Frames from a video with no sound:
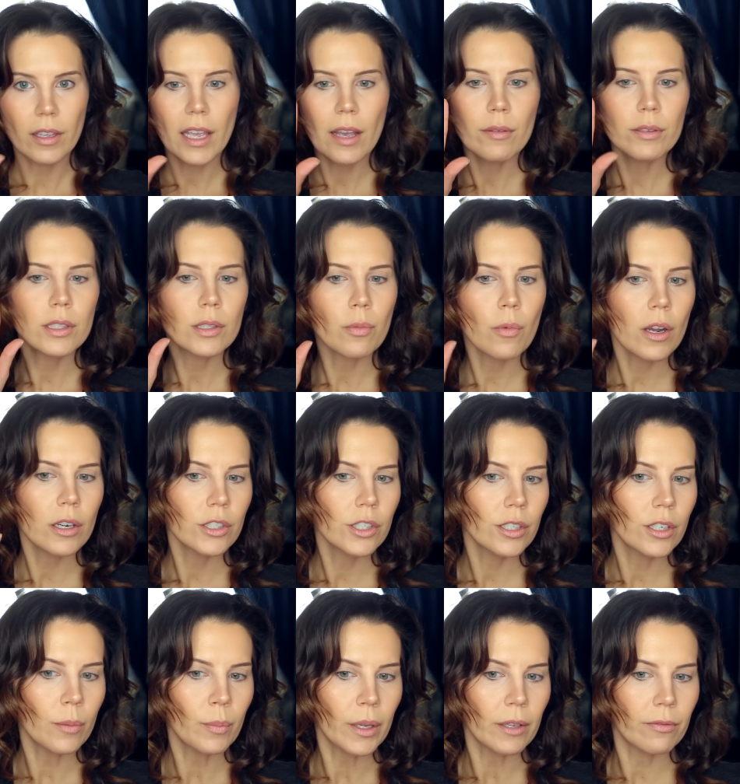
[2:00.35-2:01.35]
look how it's
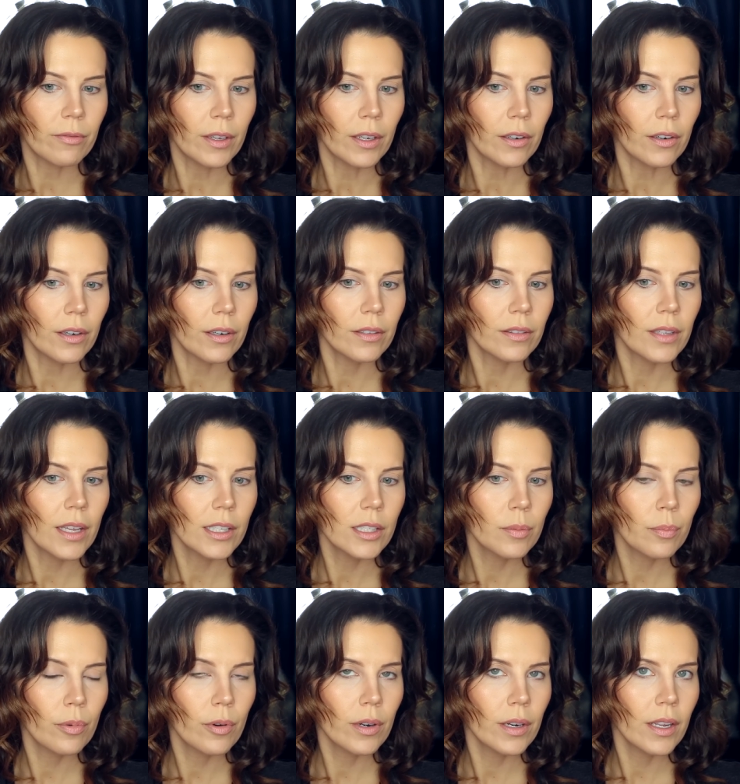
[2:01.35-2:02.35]
swatching on my finger. That's
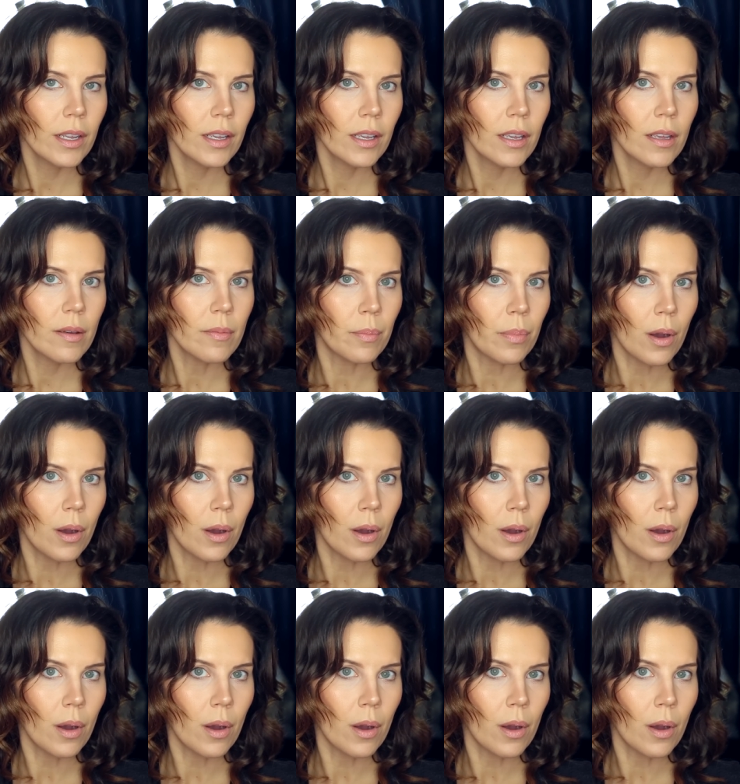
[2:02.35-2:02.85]
pretty